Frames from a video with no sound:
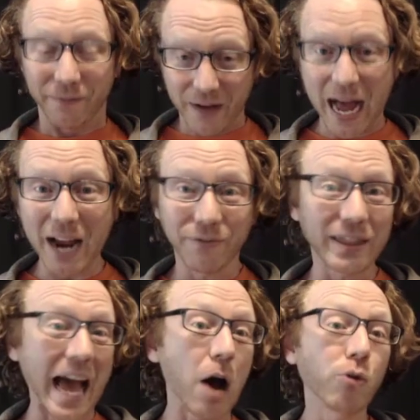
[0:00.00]

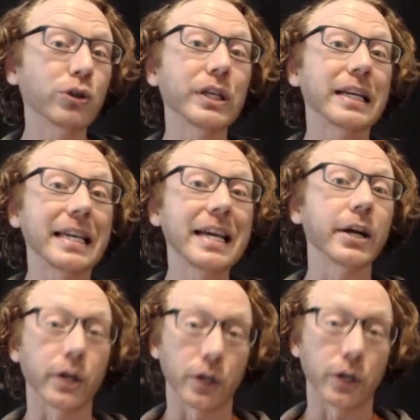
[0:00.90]
5,000
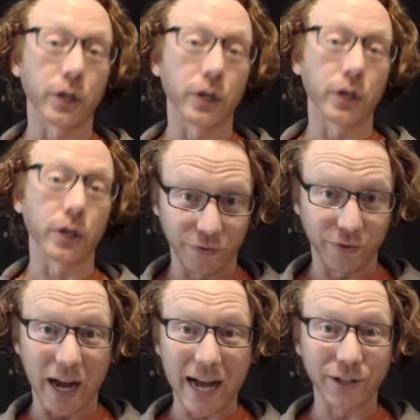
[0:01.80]
years worth
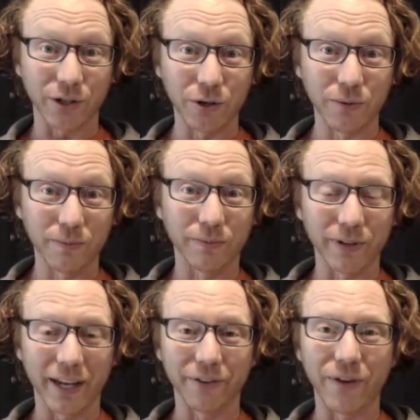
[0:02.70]
of
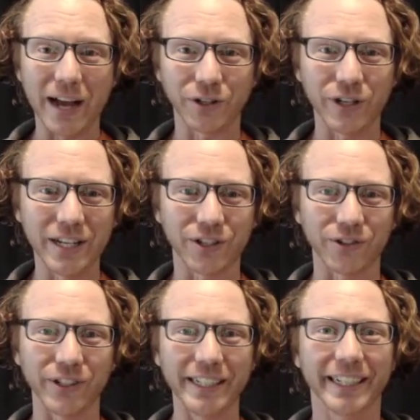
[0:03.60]
costume and fashion
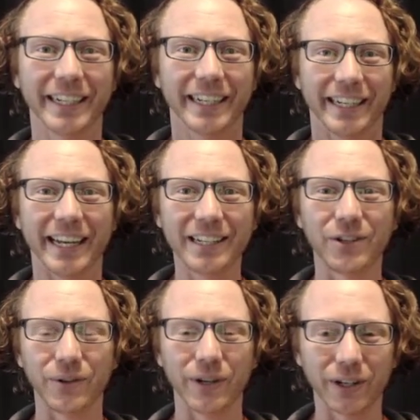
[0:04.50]
history
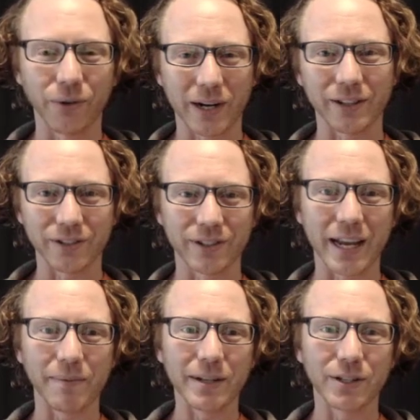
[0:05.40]
into a quick little
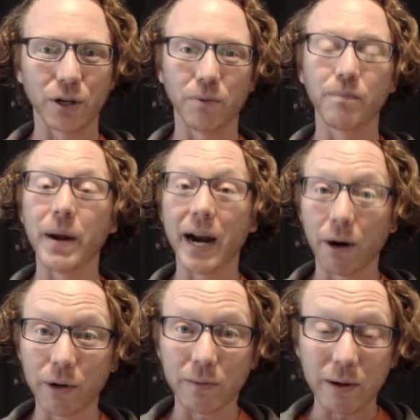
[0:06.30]
segment. So
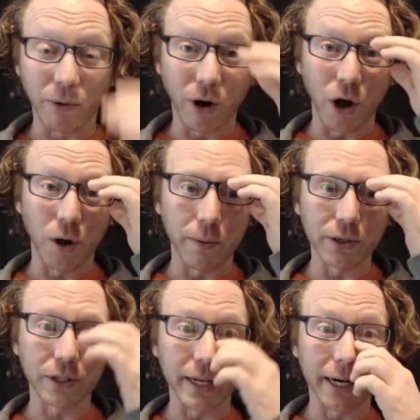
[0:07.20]
bear with me, we're
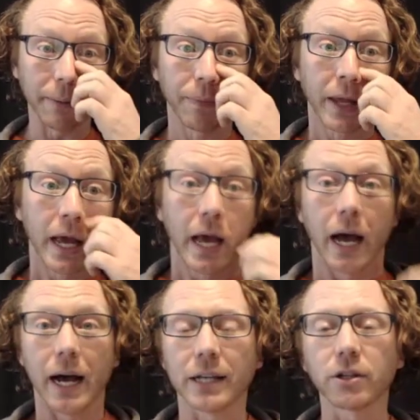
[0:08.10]
almost there.
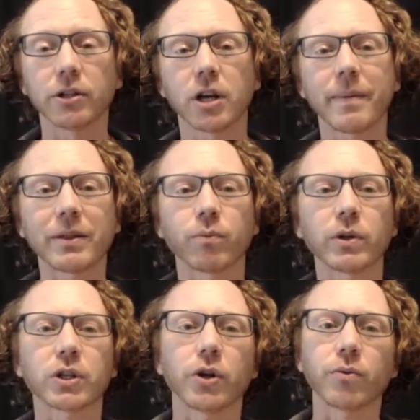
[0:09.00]
So let's talk about
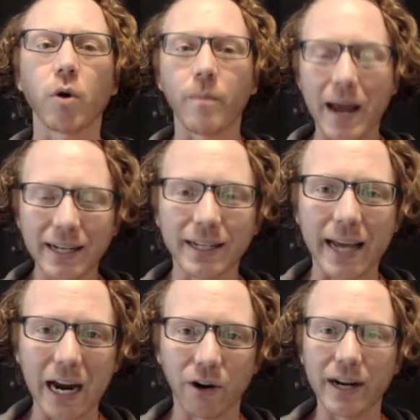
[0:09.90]
what's called the
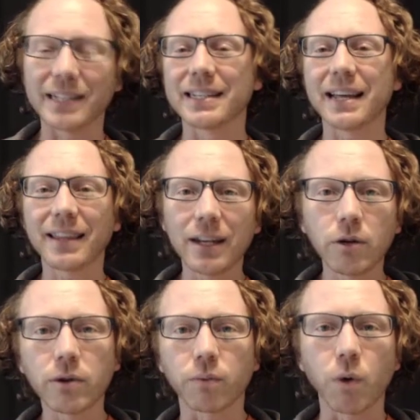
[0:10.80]
Romantic Era. It has nothing to
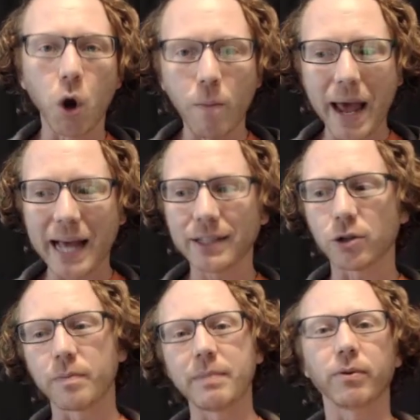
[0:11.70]
do with
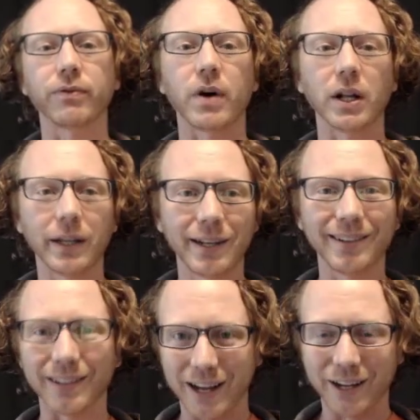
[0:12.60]
romance or people falling
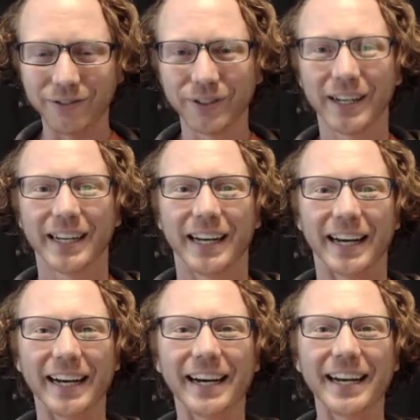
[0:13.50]
in love.
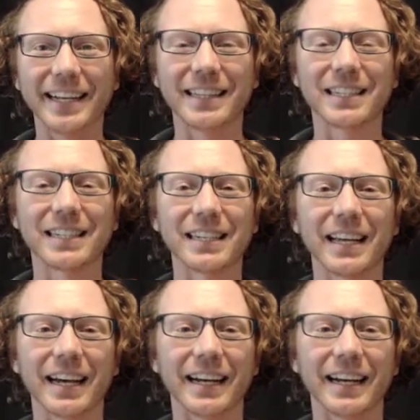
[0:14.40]
It's